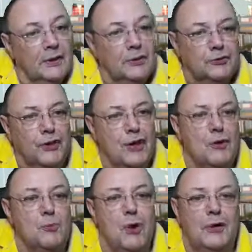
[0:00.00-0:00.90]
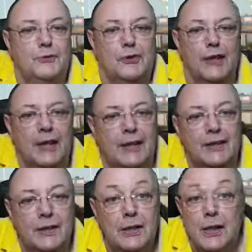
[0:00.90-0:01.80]
Sarah waves her
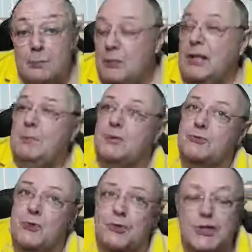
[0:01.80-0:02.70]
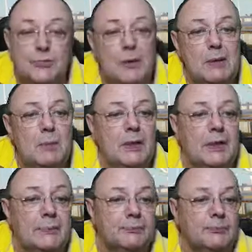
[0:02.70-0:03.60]
hand. "Me, Miss Rogers, me."